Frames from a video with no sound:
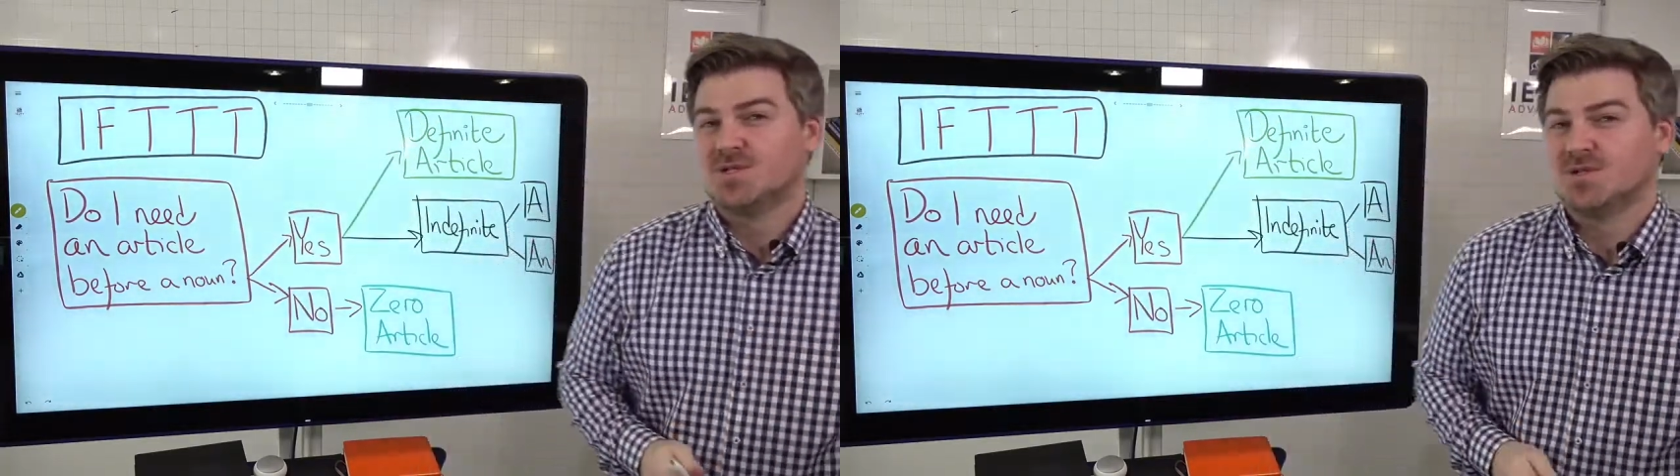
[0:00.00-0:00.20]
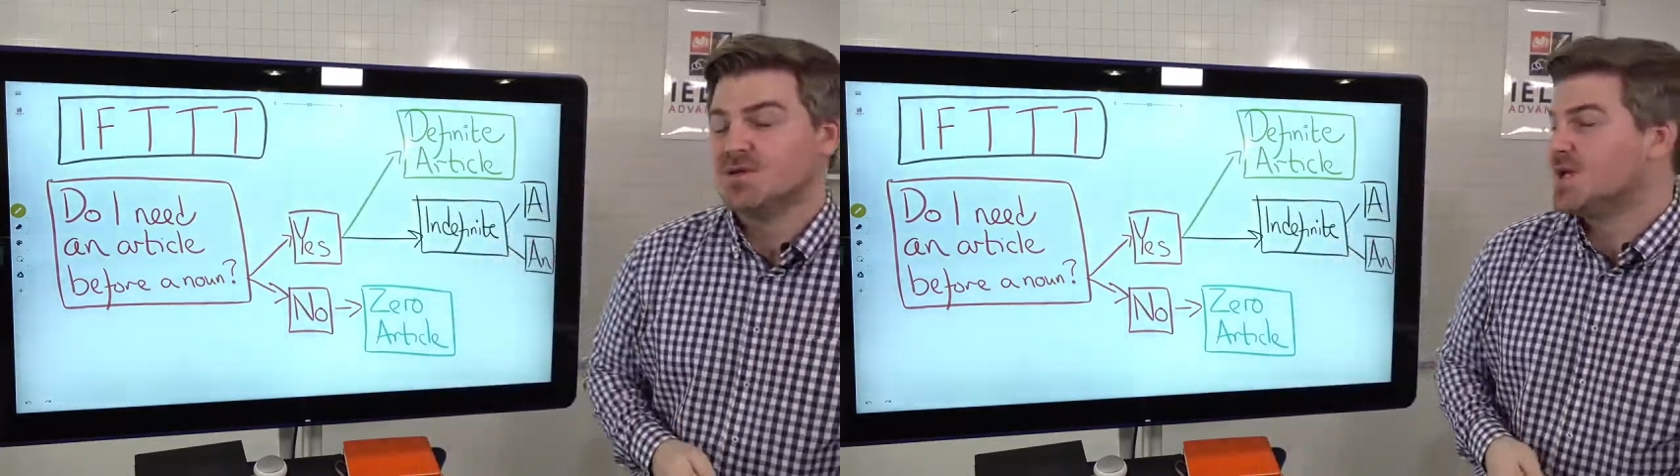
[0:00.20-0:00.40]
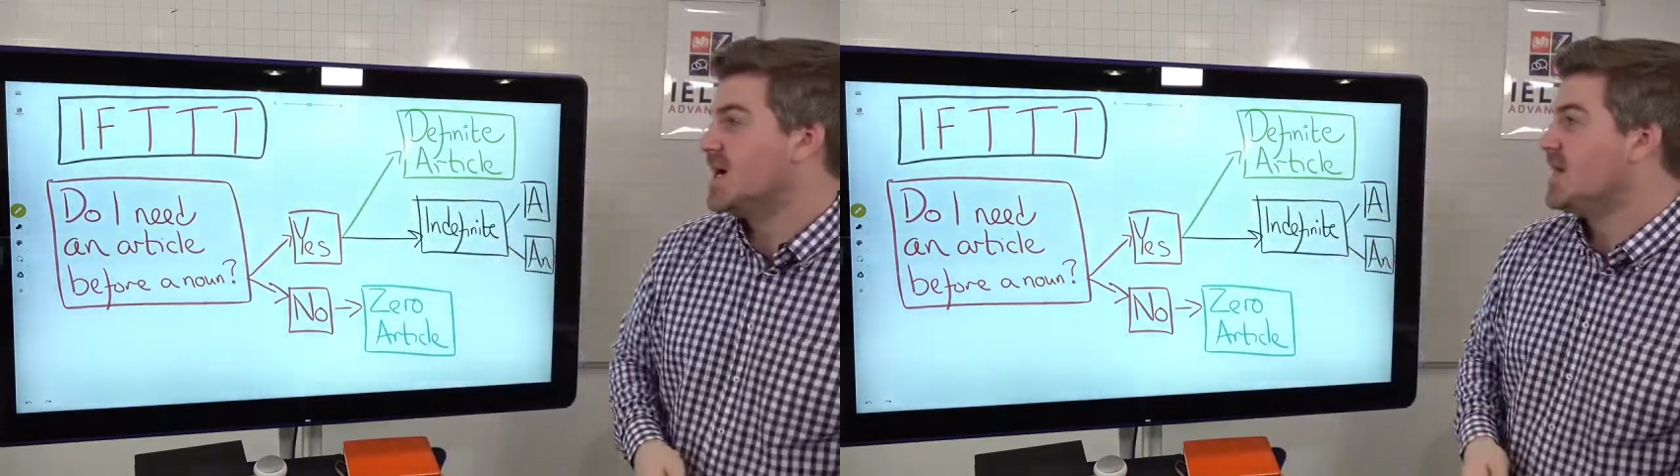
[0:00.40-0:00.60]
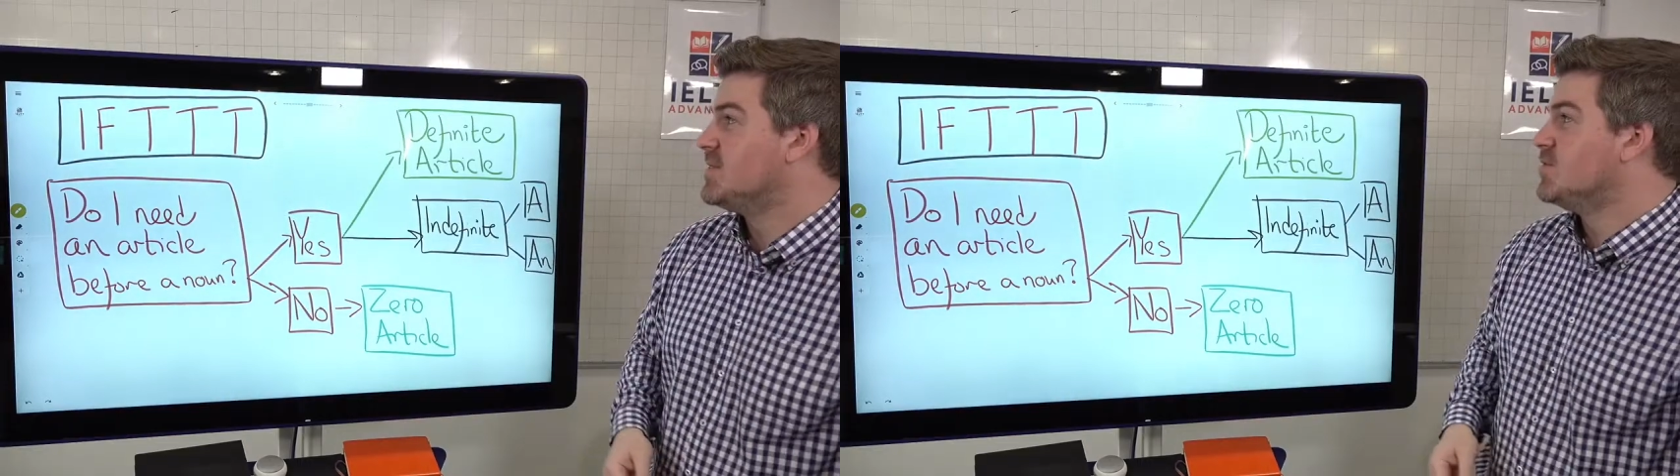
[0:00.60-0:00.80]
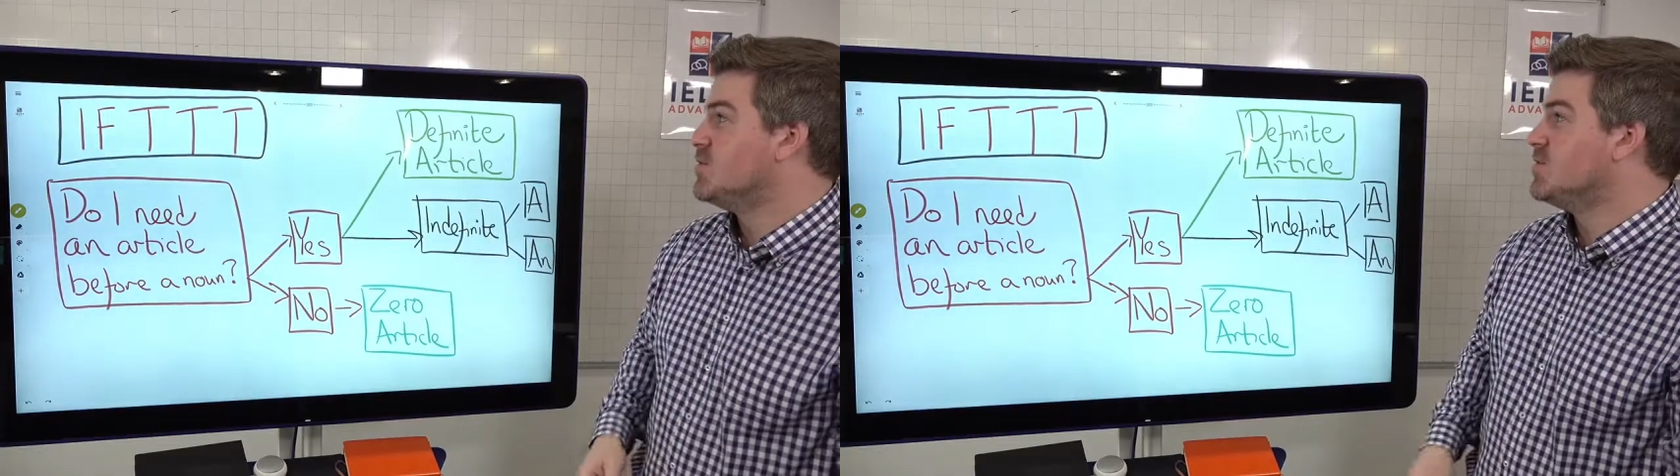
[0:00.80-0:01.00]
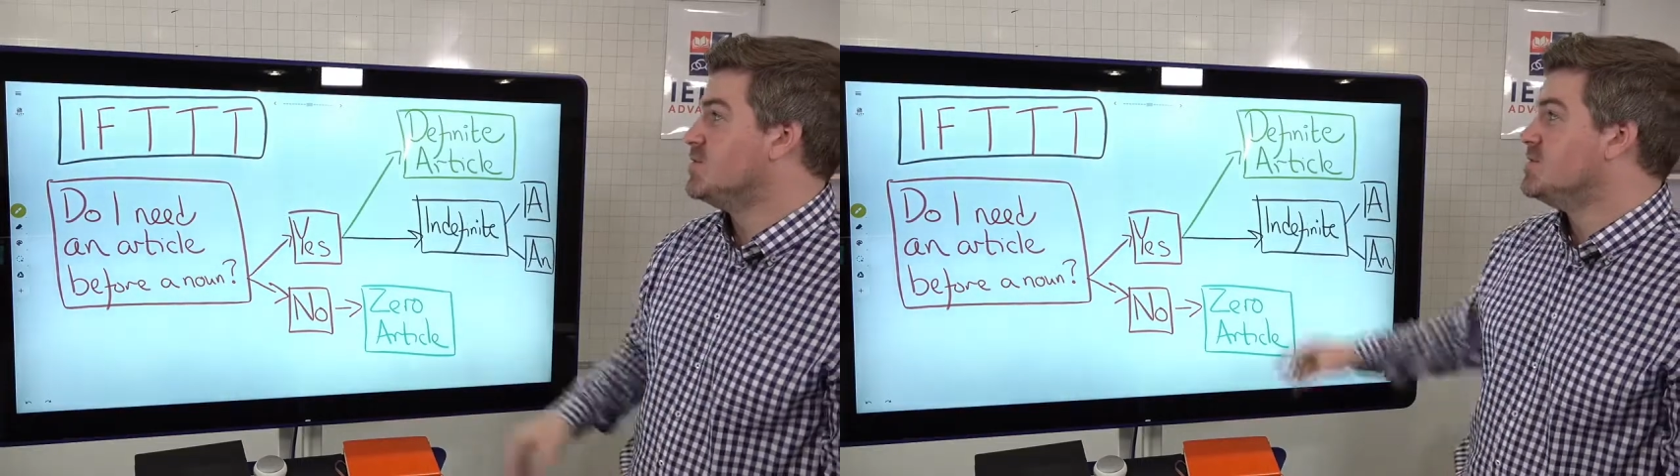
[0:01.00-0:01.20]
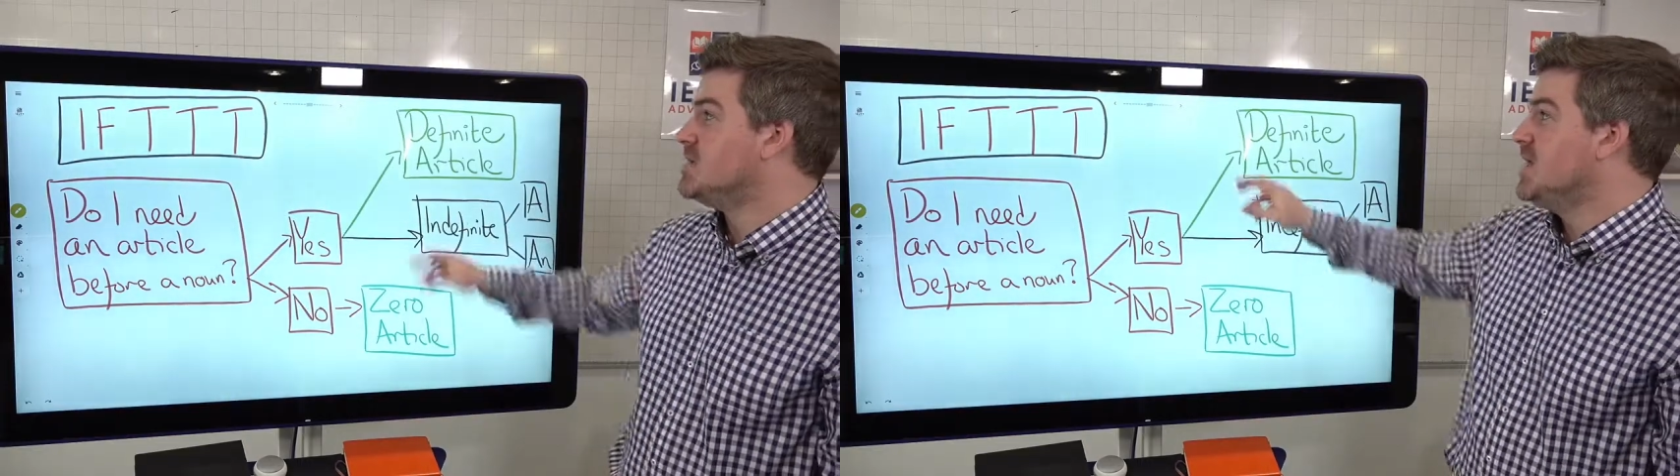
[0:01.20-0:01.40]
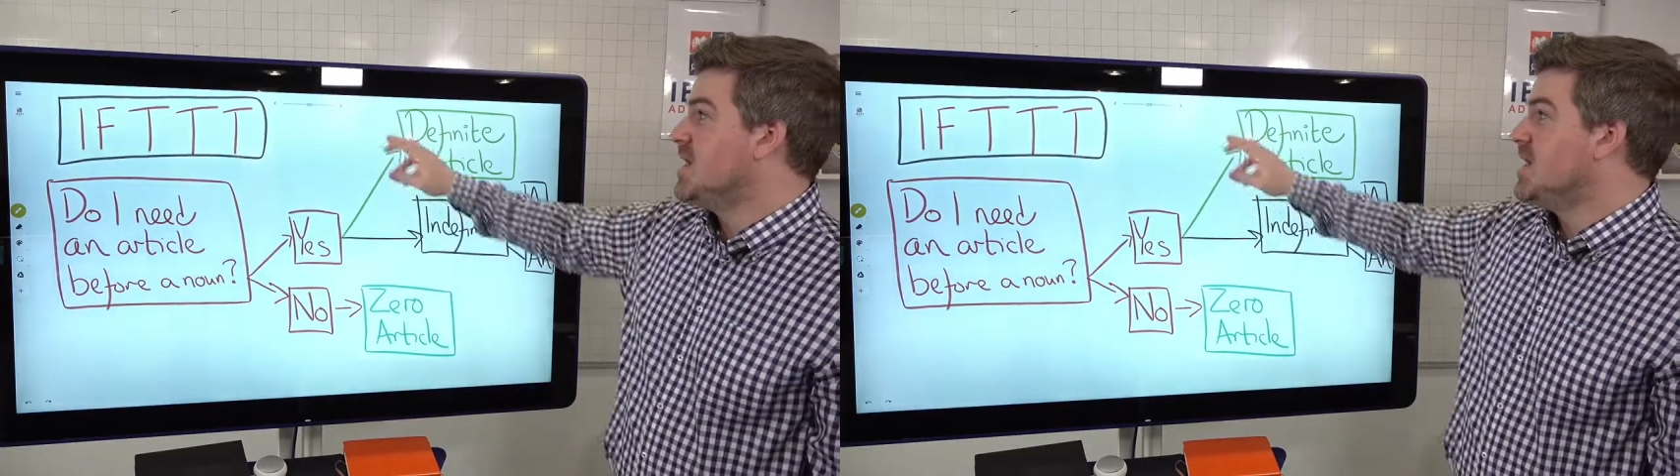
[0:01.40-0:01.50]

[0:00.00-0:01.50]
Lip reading: look at the rules.